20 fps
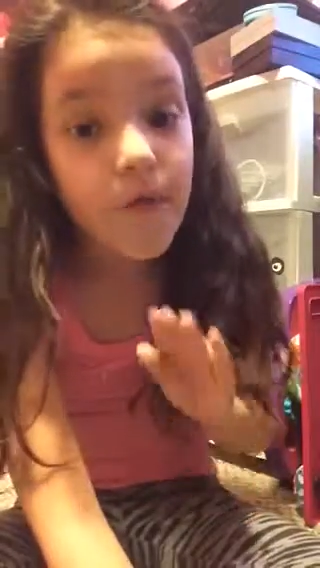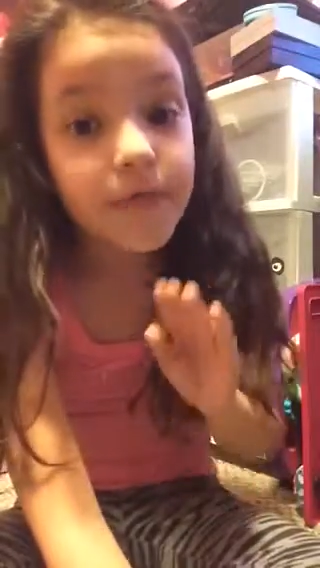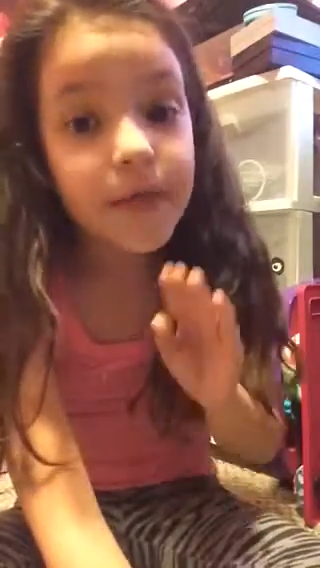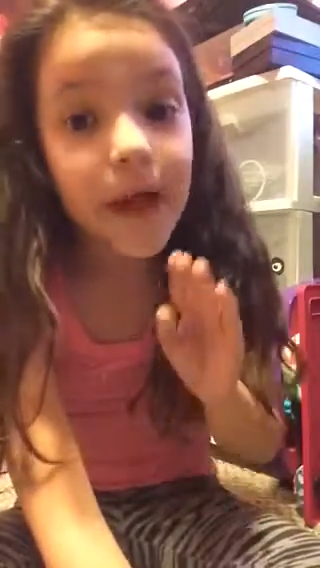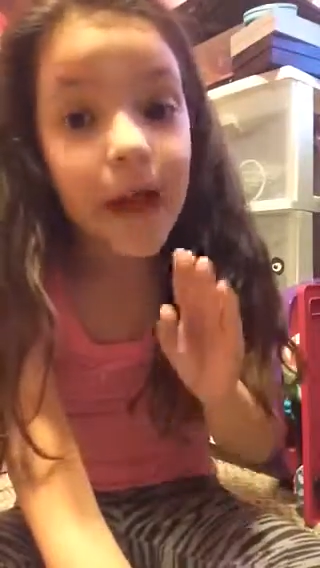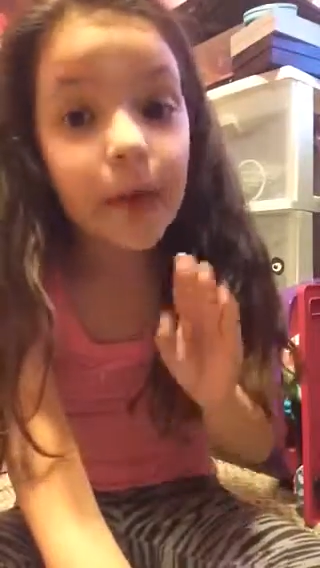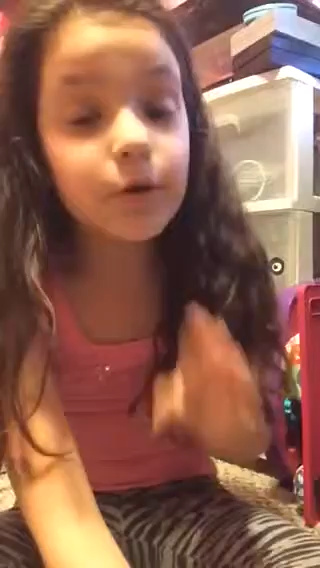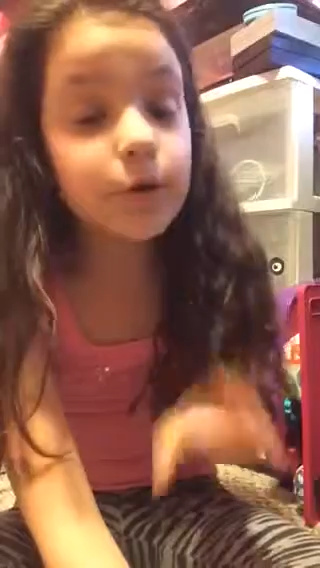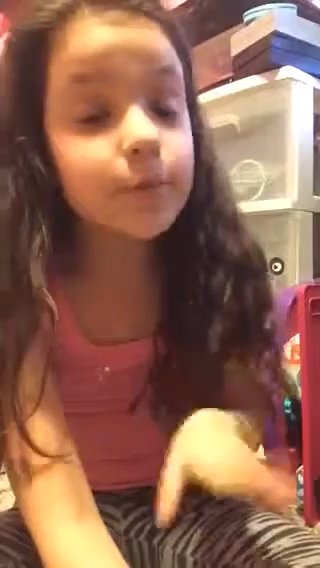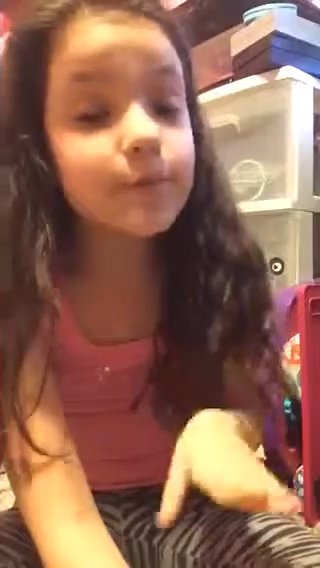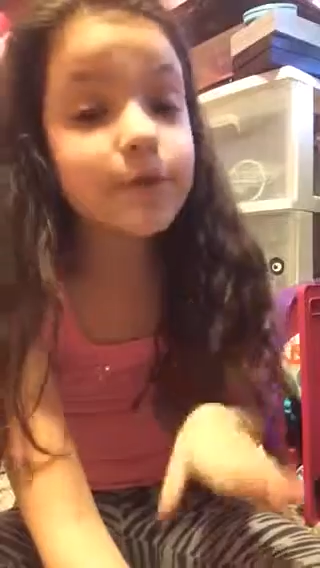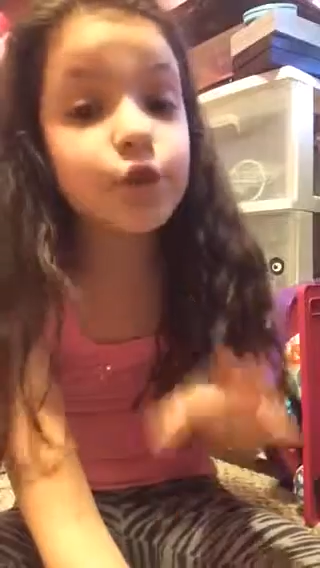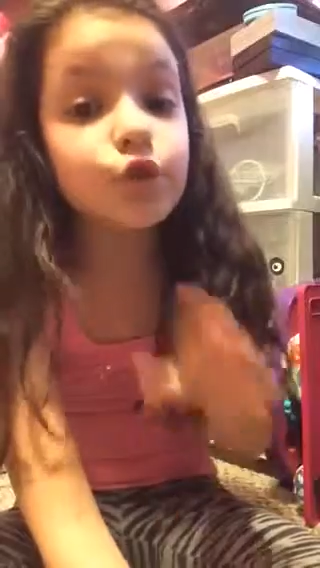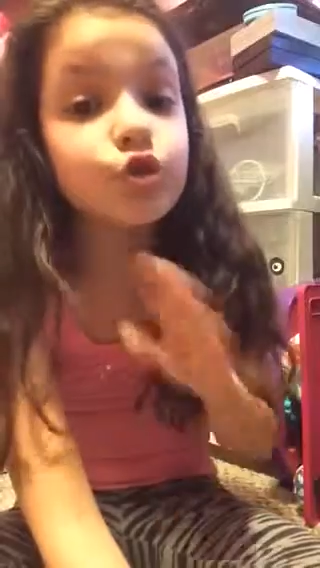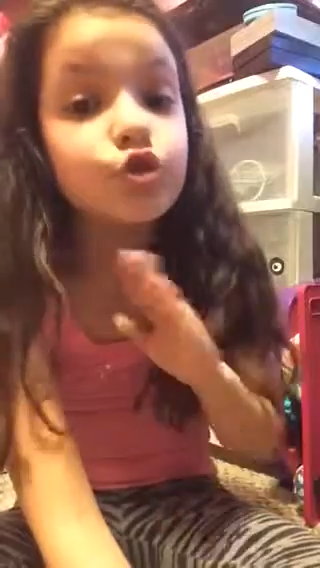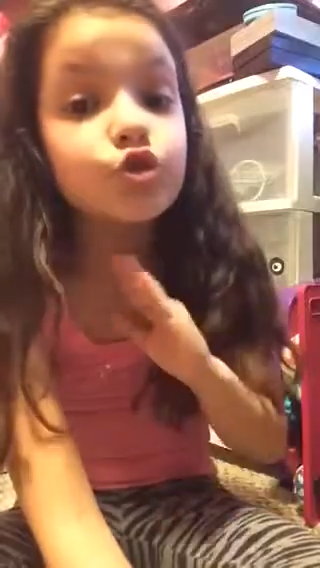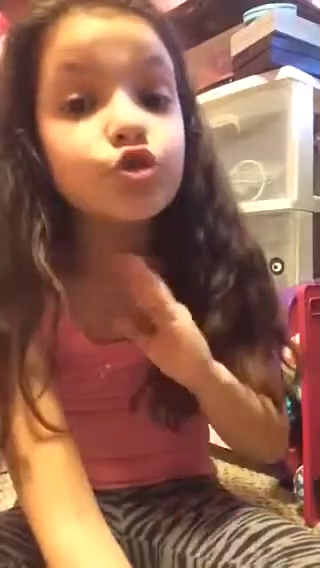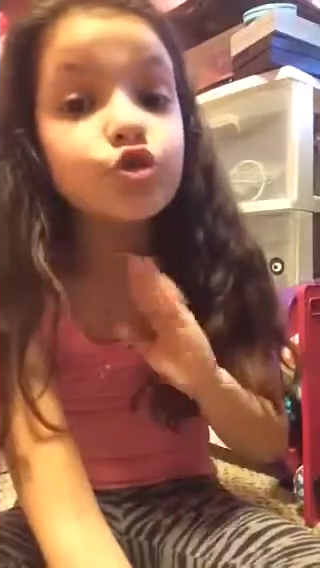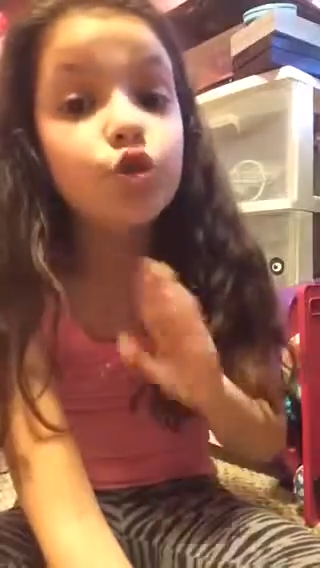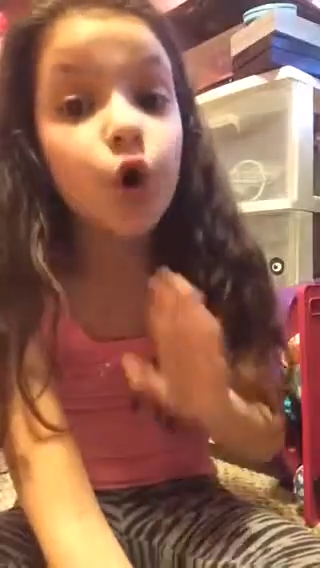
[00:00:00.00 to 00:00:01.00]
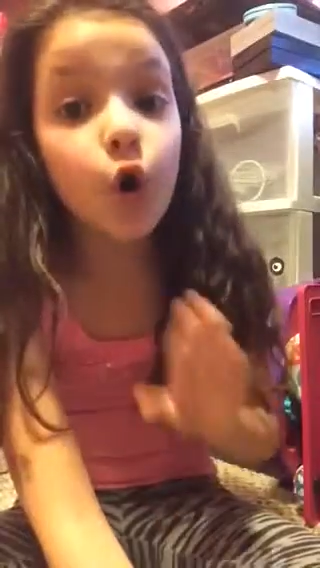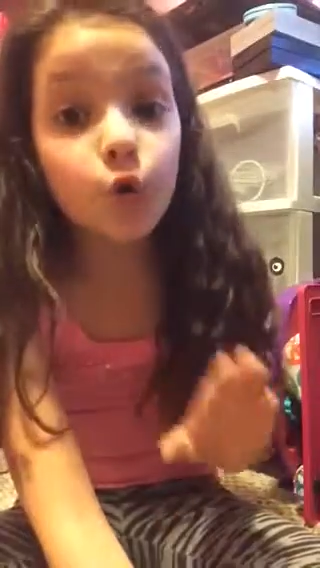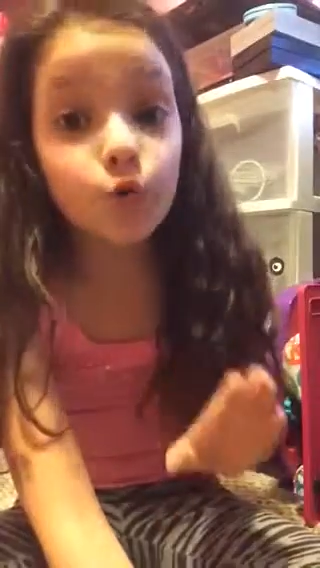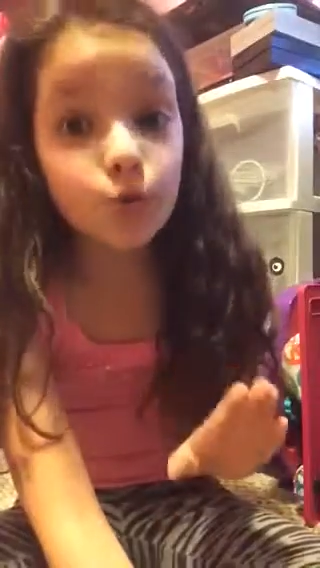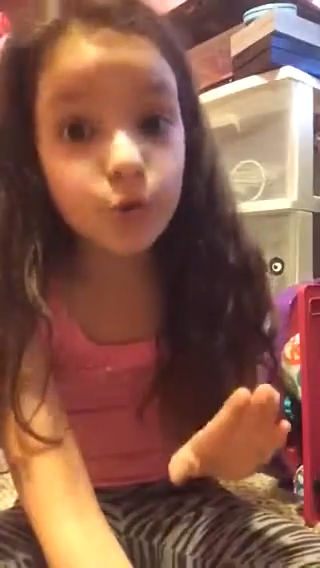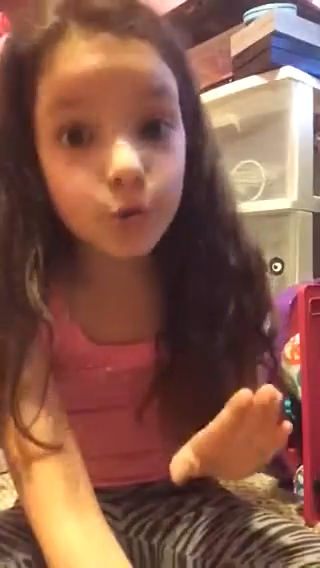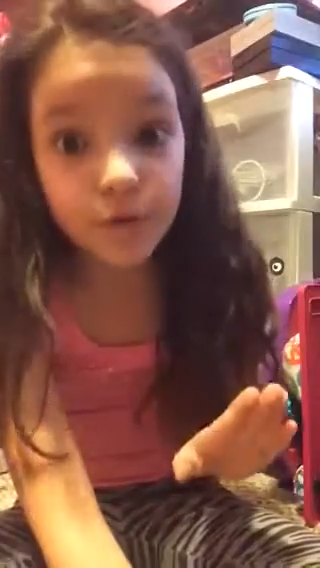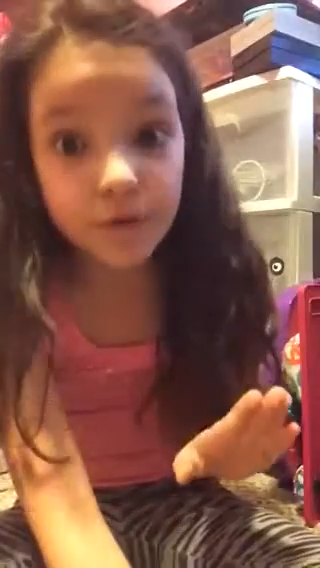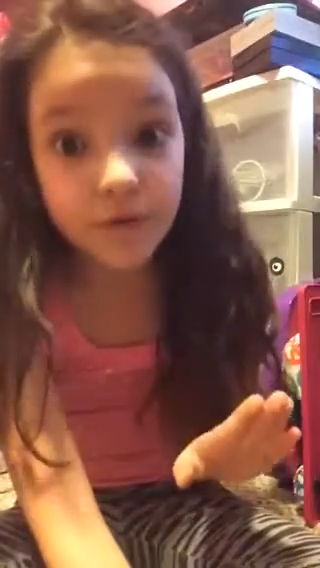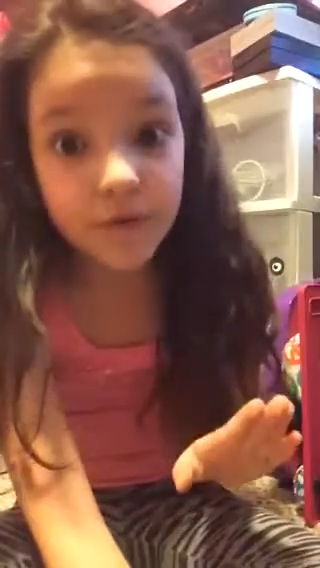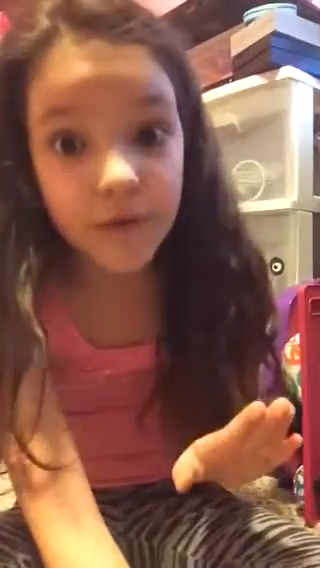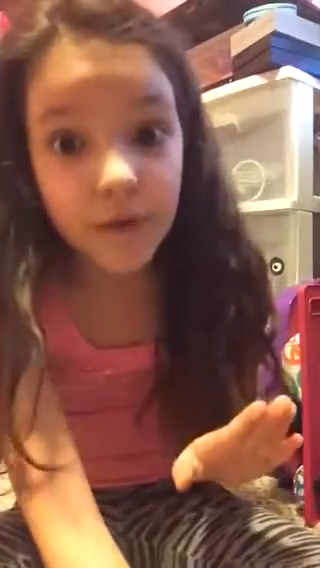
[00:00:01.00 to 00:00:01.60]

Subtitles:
That would be so rude if